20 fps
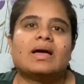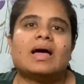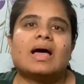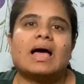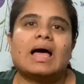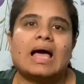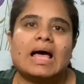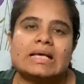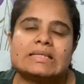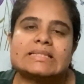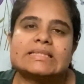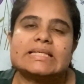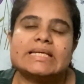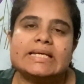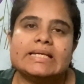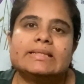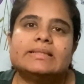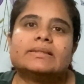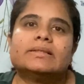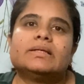as
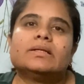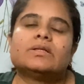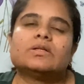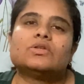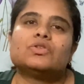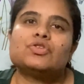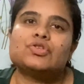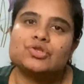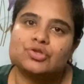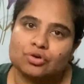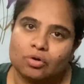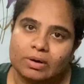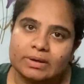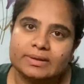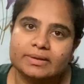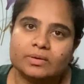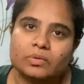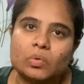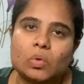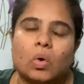either
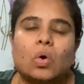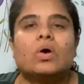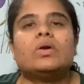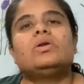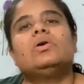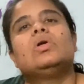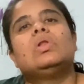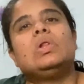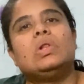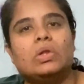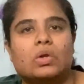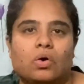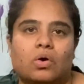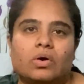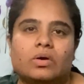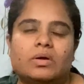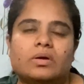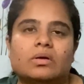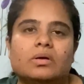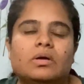short or
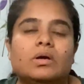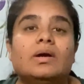long.